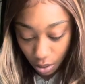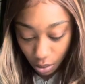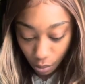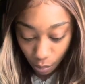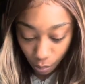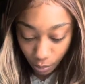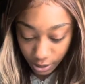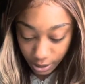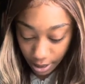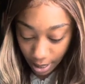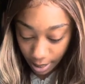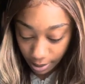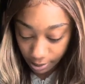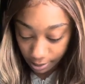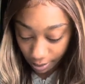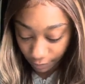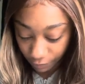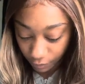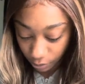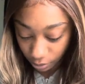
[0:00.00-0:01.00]
which had
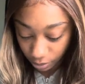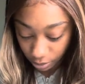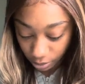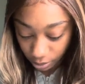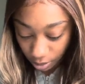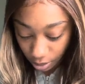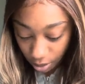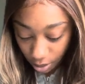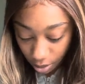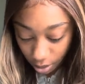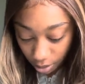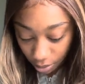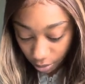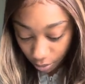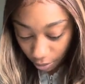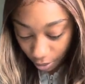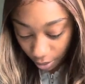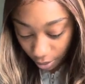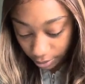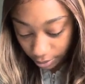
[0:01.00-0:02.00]
devils,
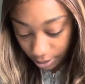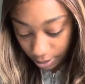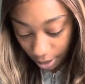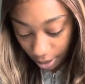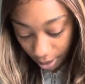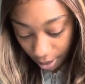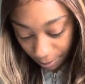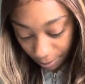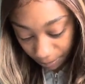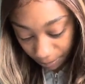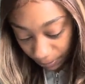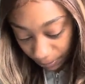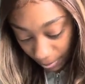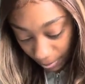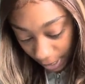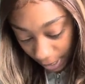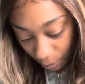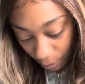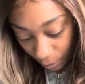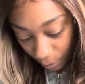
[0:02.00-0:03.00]
long time,
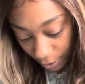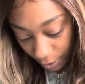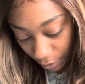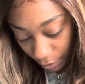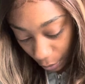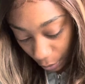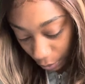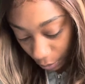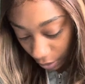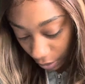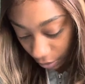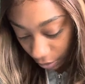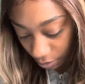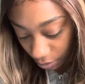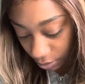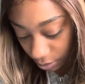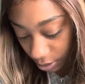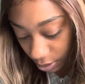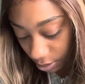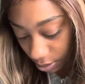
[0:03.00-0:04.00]
and wear no
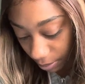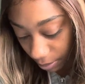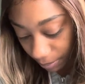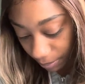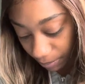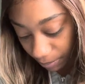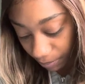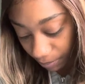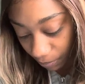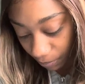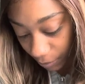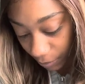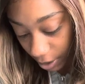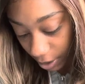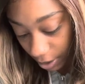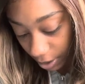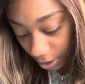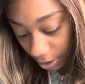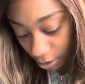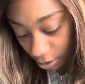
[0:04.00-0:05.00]
clothes,
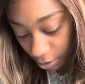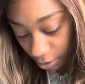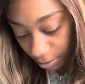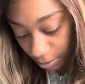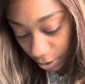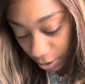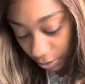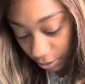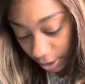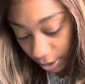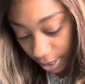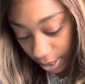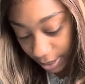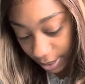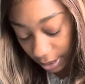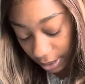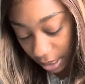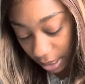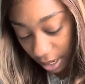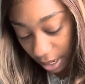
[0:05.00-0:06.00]
neither abode in
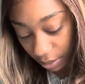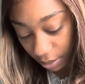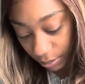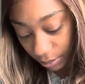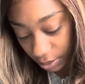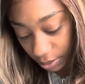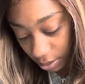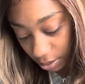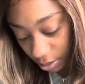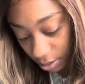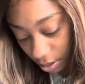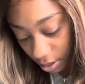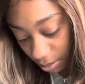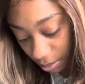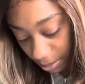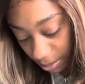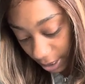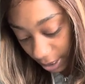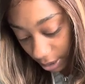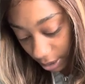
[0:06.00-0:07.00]
any house,
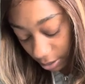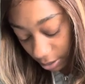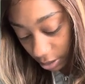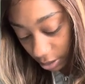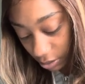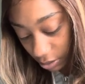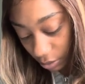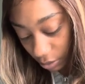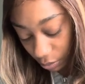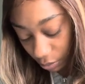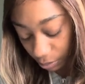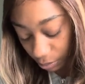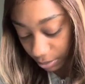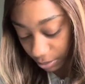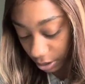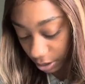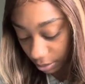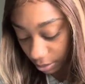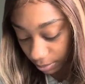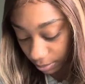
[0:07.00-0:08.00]
but in the
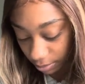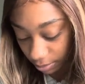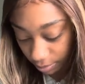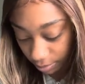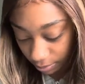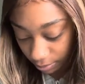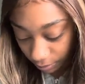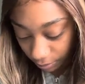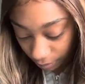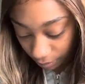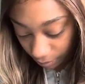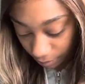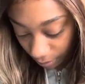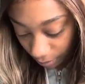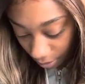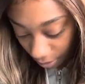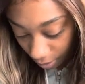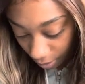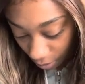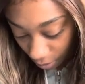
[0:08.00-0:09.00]
tombs.
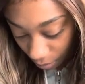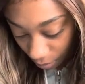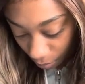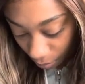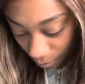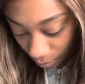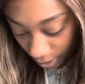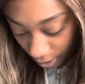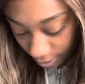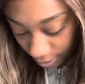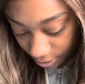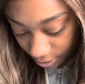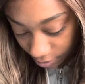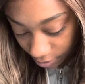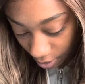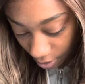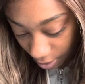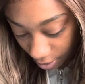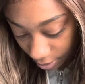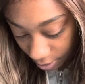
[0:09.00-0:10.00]
When he
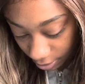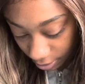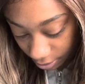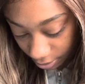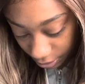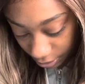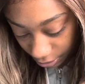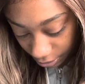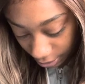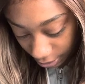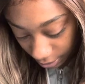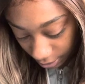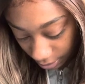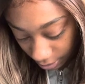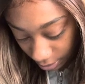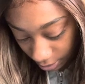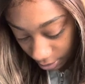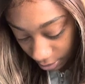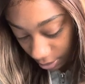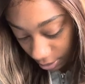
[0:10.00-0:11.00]
saw
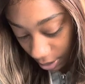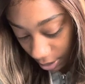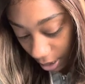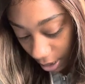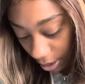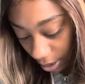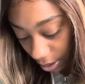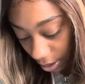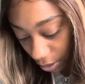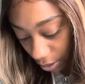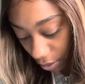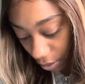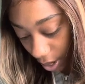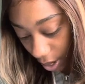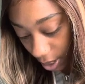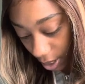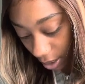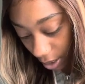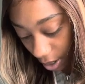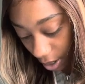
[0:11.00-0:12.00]
Jesus, he
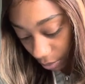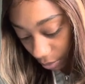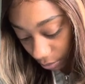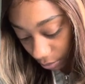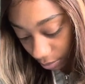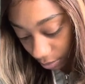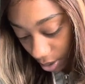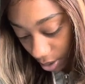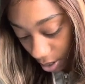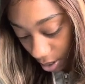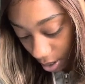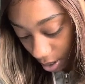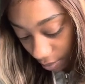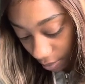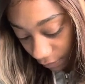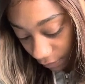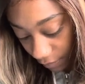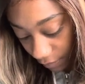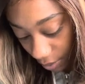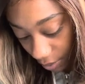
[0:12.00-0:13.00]
cried out,
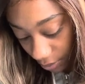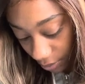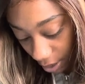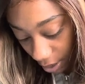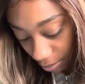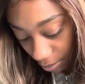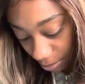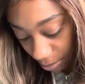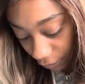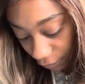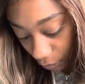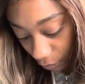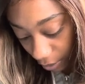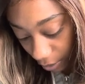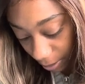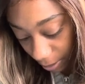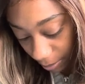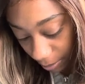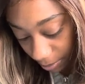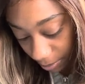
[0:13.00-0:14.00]
and fell down before
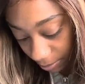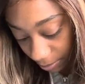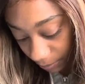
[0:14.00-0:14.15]
him,